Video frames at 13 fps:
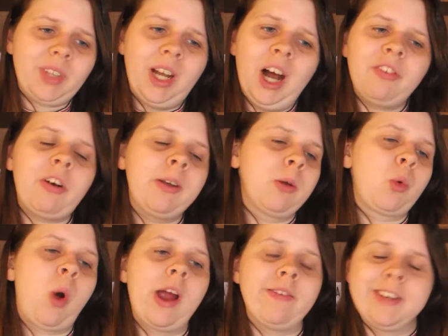I find them
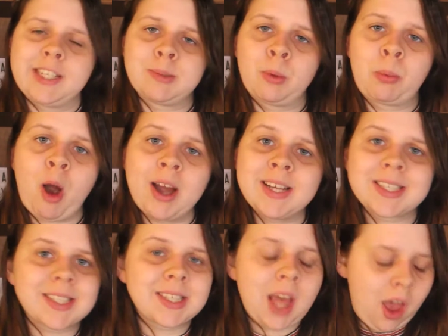quite a reasonable
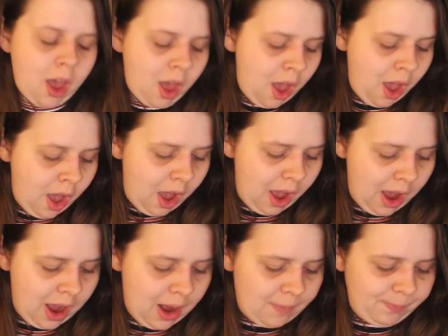price.
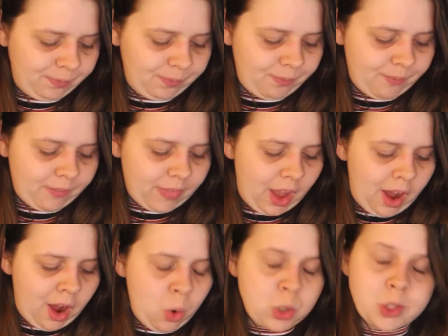
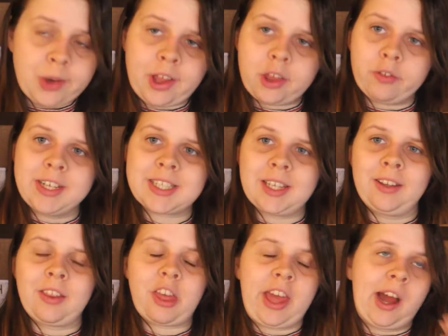Also, another
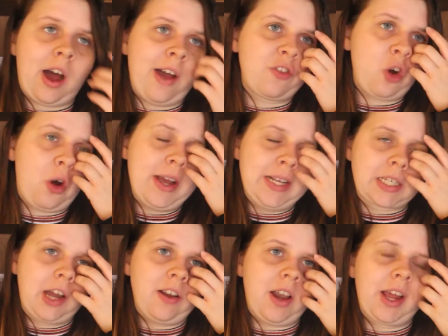recent thing I've got is
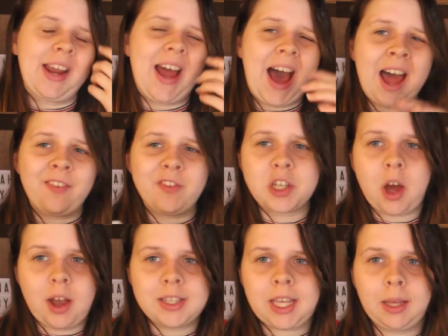kind of like an
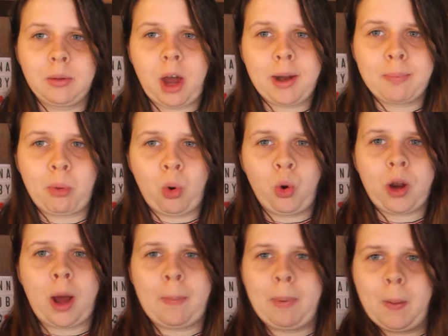advertising kind of board.
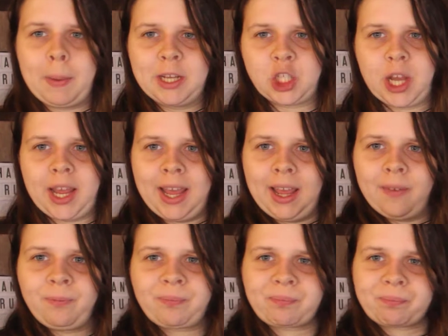I'll put a picture here.
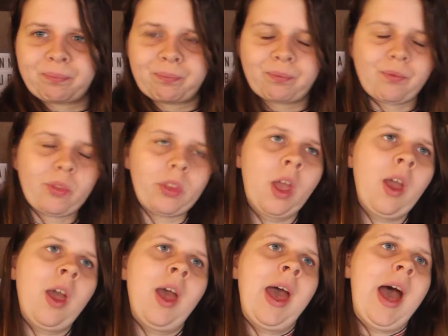
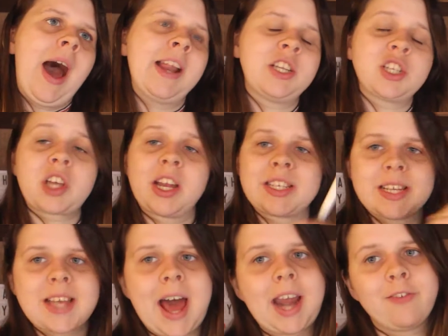And it just kind of
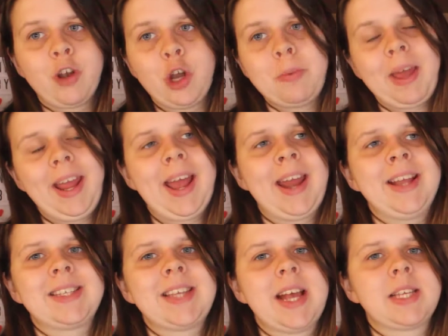says Hannah Ruby, and
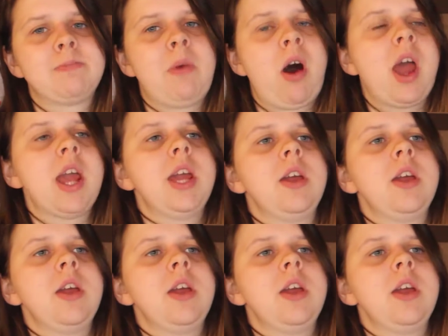it says my